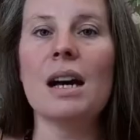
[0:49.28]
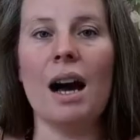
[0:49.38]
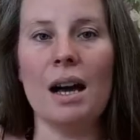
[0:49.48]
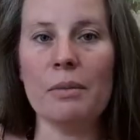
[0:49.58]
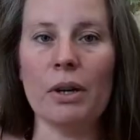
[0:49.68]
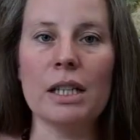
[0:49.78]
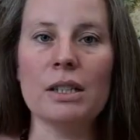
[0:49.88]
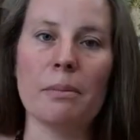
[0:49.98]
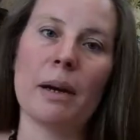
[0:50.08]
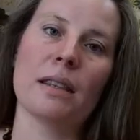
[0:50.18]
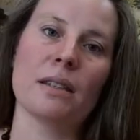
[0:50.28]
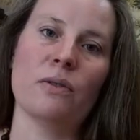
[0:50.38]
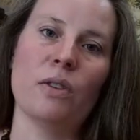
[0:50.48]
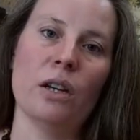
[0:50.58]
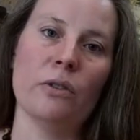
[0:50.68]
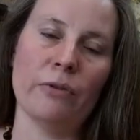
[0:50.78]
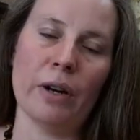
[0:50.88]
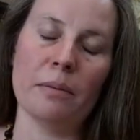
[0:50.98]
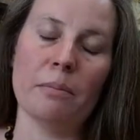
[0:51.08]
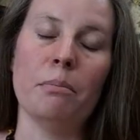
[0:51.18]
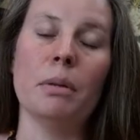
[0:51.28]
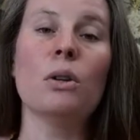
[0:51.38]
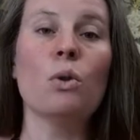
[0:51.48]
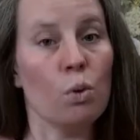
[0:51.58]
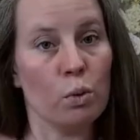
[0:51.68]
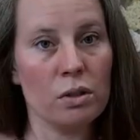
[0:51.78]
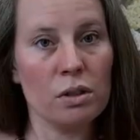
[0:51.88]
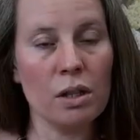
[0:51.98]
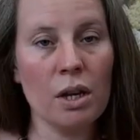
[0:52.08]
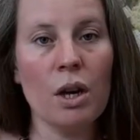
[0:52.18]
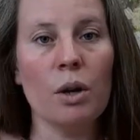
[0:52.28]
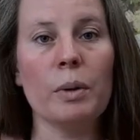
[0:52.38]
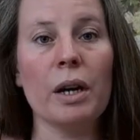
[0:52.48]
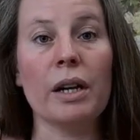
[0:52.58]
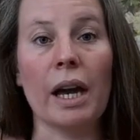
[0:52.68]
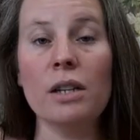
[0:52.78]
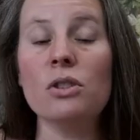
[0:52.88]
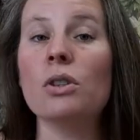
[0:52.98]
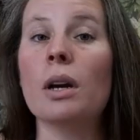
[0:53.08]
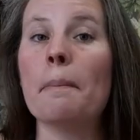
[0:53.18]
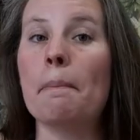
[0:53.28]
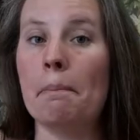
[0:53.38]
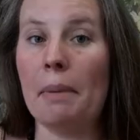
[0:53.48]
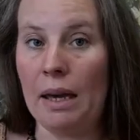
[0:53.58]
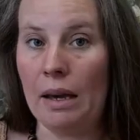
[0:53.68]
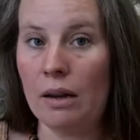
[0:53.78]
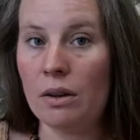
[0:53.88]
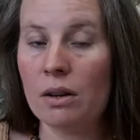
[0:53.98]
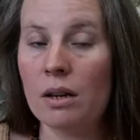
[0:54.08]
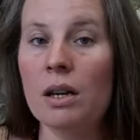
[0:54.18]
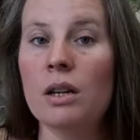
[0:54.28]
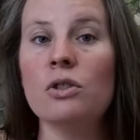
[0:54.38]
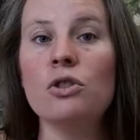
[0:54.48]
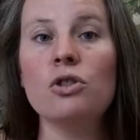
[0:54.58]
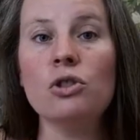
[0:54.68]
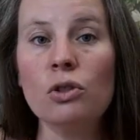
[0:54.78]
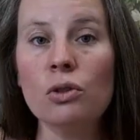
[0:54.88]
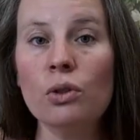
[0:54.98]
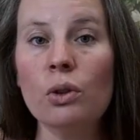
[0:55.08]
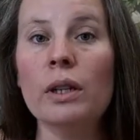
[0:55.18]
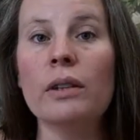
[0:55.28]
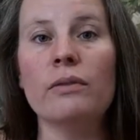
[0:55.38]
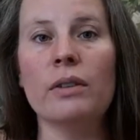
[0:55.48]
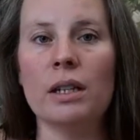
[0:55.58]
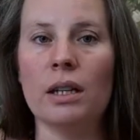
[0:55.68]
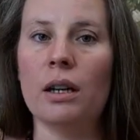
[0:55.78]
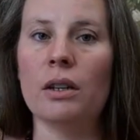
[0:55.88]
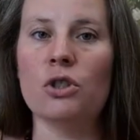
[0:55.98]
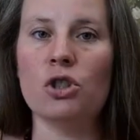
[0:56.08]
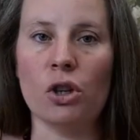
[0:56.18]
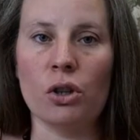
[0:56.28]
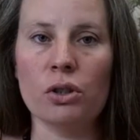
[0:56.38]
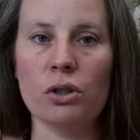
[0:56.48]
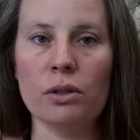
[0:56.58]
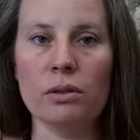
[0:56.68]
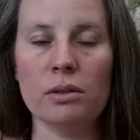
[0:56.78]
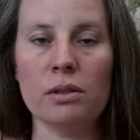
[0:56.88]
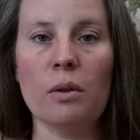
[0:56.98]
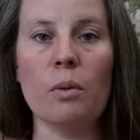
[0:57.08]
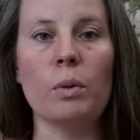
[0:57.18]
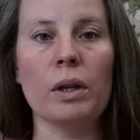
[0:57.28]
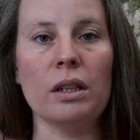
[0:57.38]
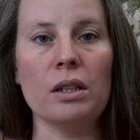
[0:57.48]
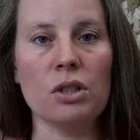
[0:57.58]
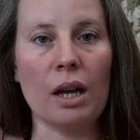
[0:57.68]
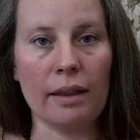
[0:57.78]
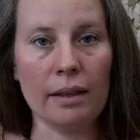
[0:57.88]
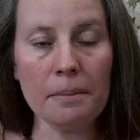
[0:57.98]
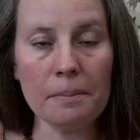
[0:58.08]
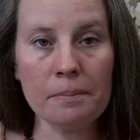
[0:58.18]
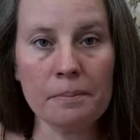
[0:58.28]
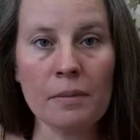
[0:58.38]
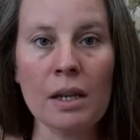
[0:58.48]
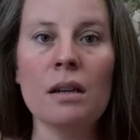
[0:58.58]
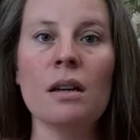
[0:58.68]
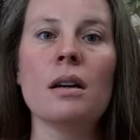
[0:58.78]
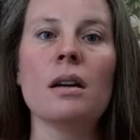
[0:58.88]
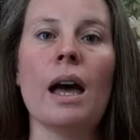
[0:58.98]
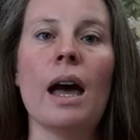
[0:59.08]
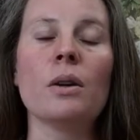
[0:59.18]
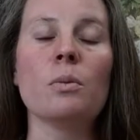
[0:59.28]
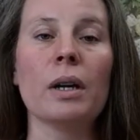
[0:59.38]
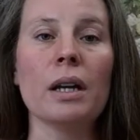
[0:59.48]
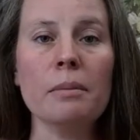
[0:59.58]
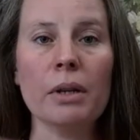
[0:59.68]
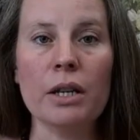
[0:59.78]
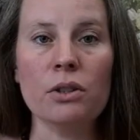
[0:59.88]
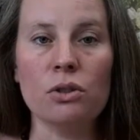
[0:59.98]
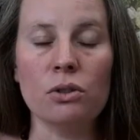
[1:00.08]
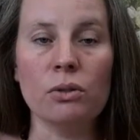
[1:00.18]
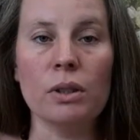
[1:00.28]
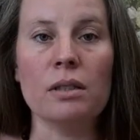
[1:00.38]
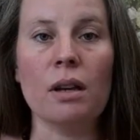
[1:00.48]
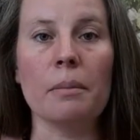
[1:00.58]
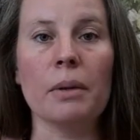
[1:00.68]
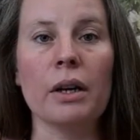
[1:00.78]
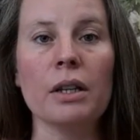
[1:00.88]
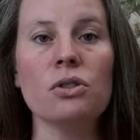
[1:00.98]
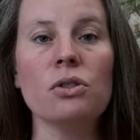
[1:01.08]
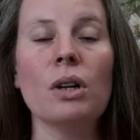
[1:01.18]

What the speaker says: I'm going to make this video fun because we are going to compare two vanilla socks with each other. And what I'm going to do is I'm going to